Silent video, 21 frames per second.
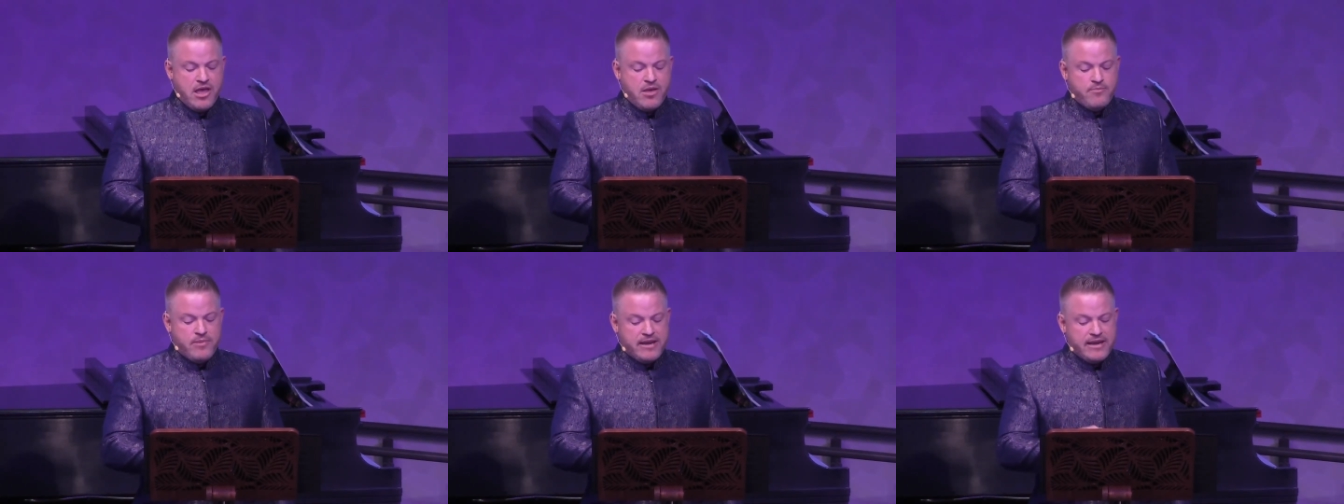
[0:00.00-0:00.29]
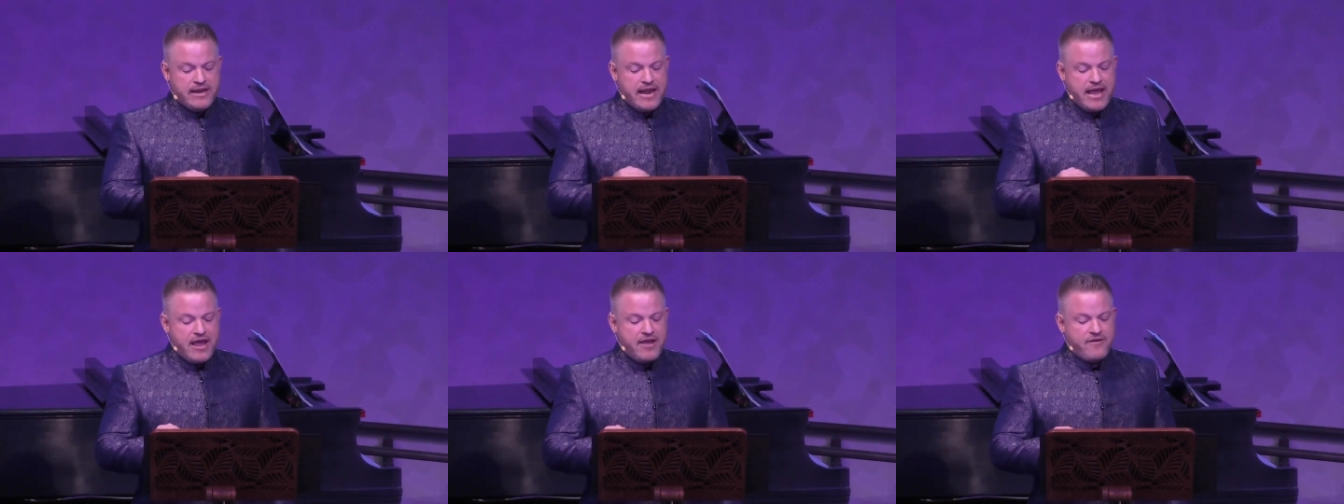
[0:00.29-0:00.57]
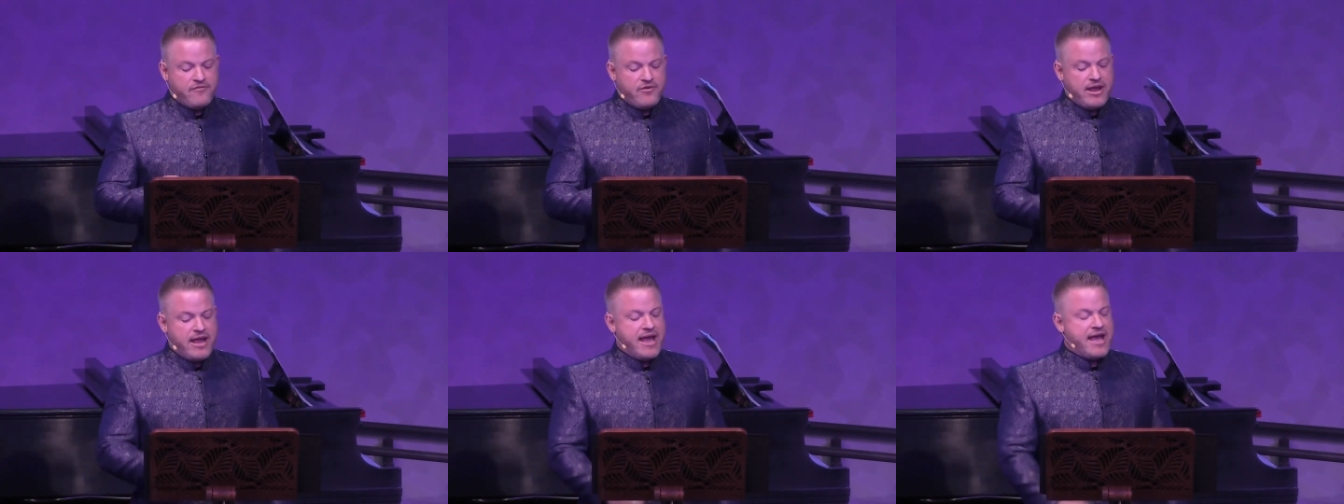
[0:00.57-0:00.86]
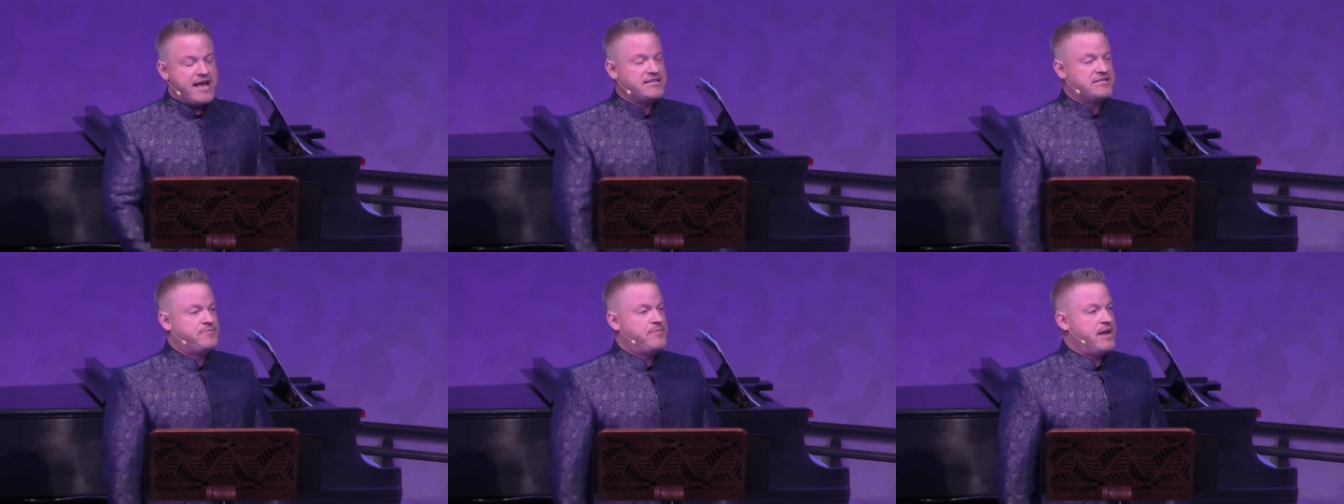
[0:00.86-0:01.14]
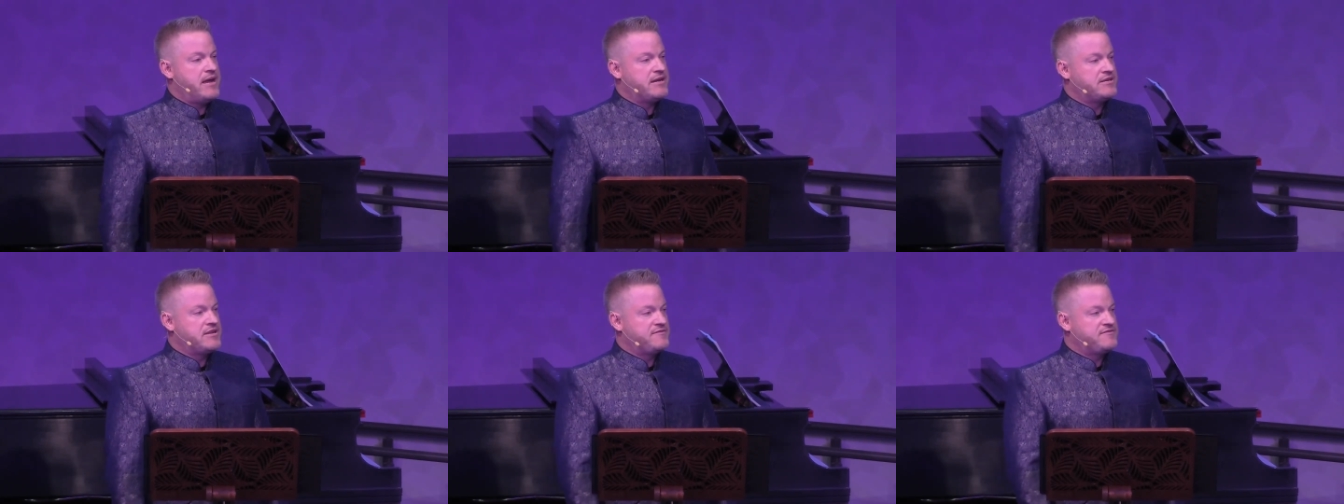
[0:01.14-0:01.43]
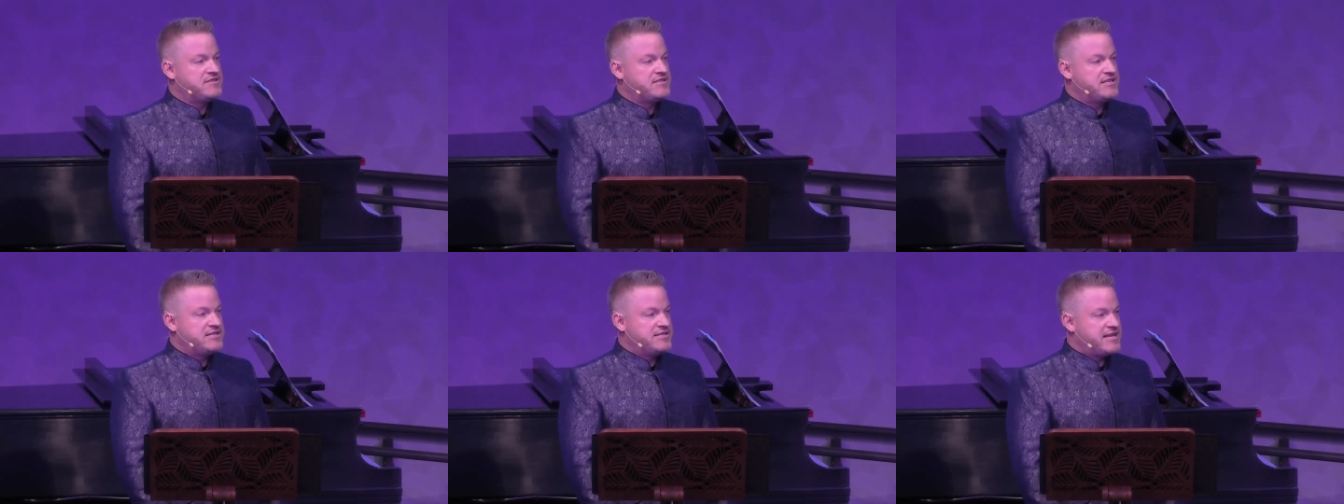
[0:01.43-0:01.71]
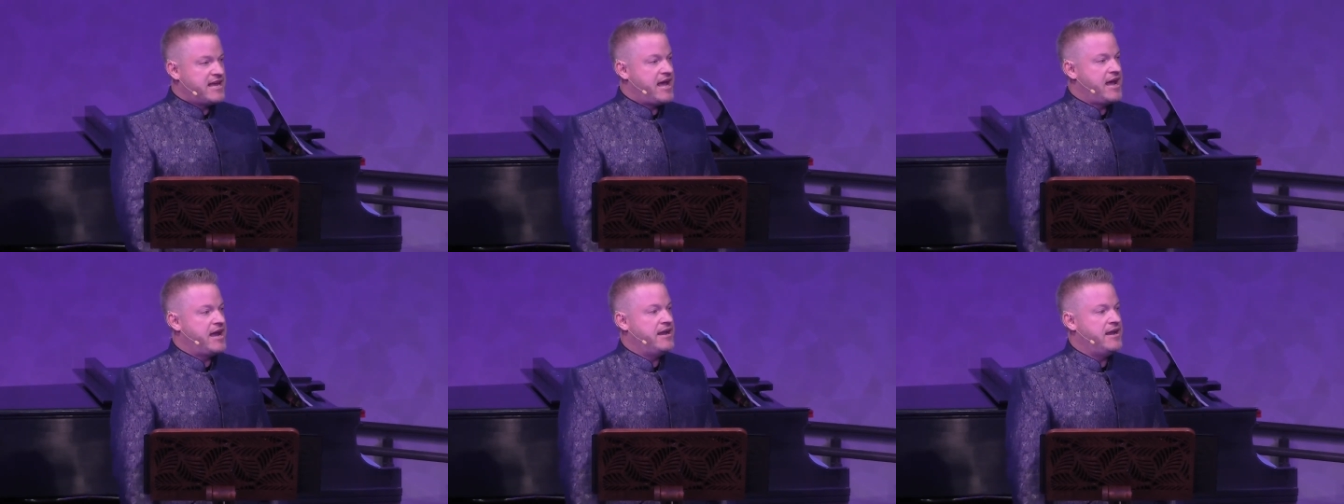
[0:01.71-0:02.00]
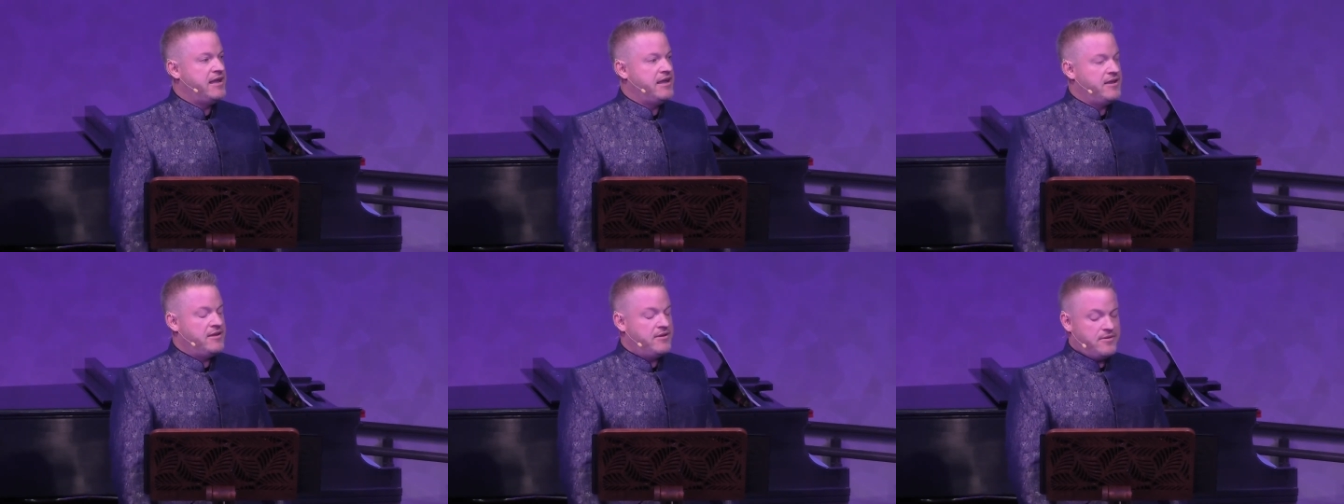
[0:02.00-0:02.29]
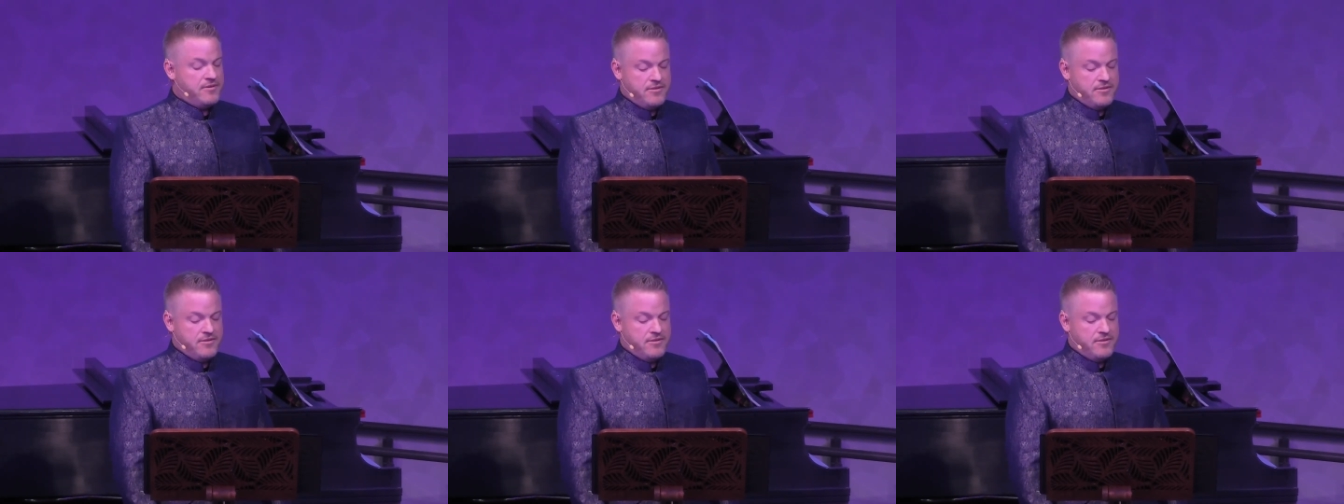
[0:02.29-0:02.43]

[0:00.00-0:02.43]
but in every aspect of society?